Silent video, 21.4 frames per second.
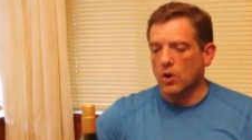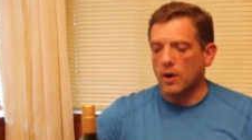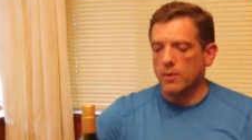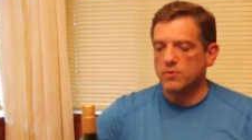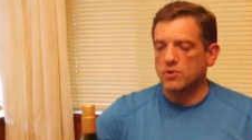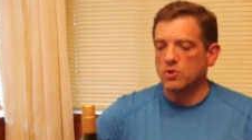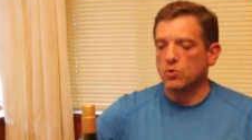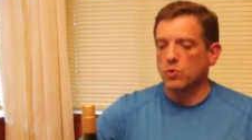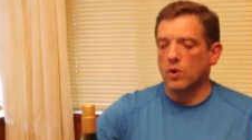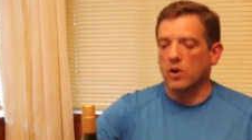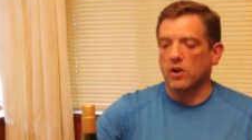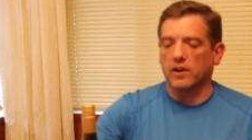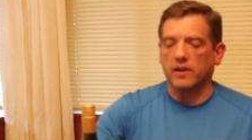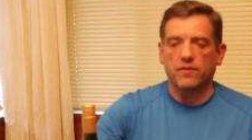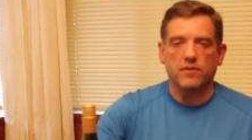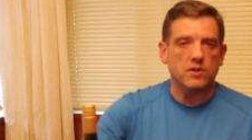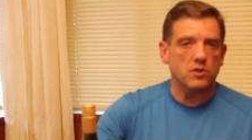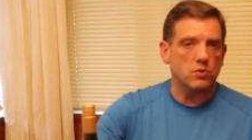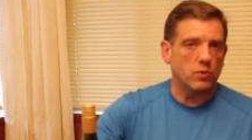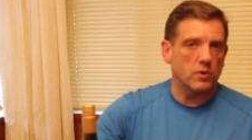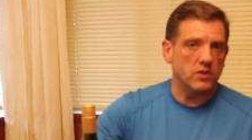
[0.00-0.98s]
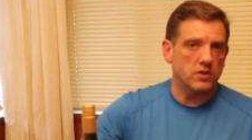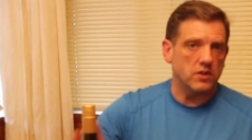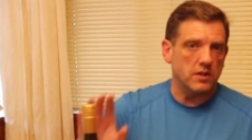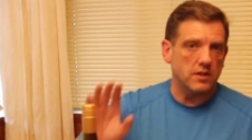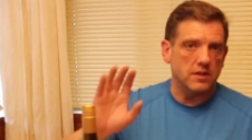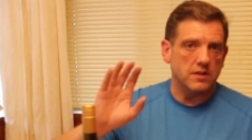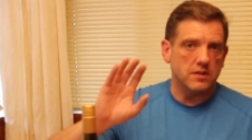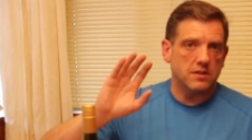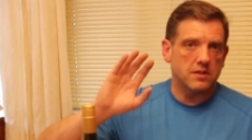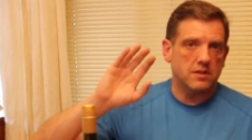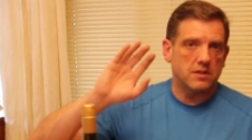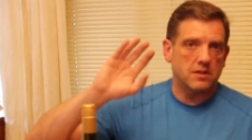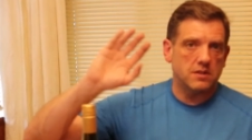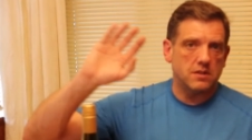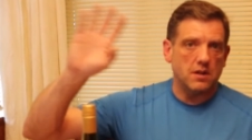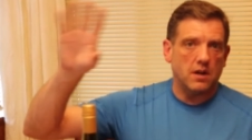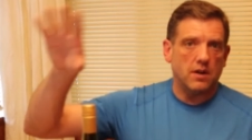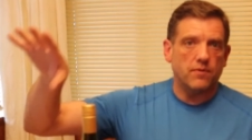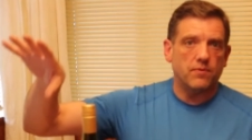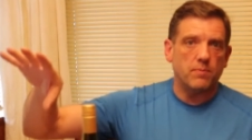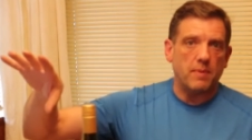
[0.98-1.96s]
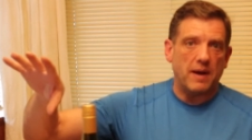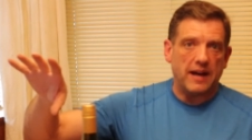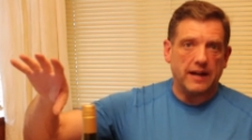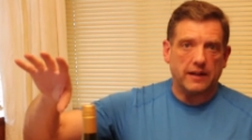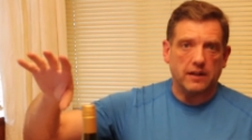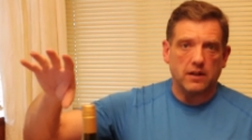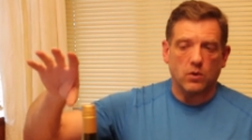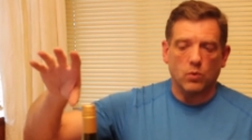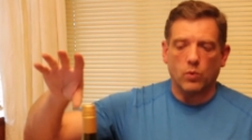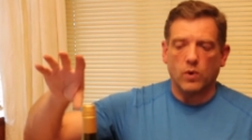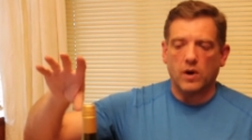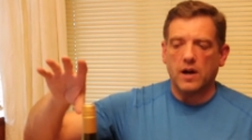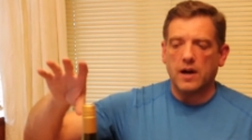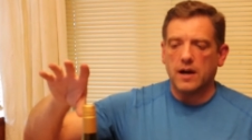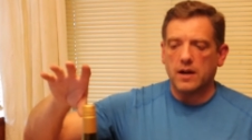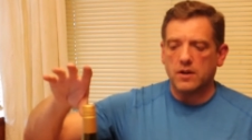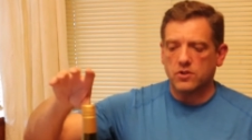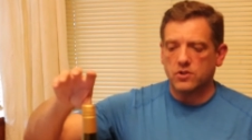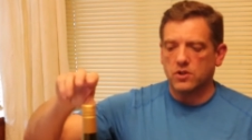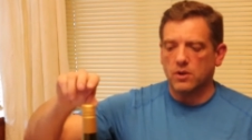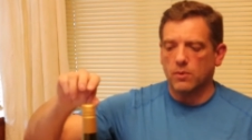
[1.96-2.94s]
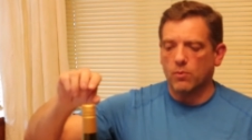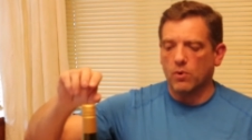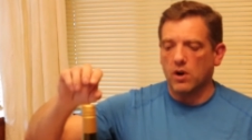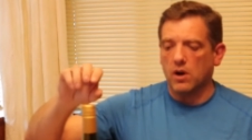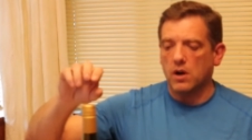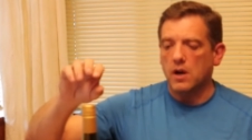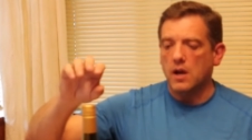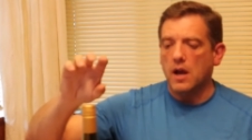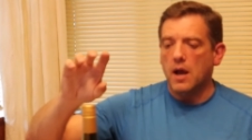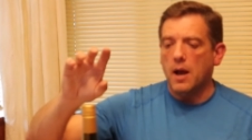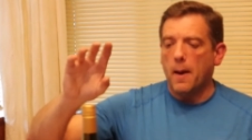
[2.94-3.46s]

I'm just wondering if this wasn't stuffed back in the warehouse somewhere.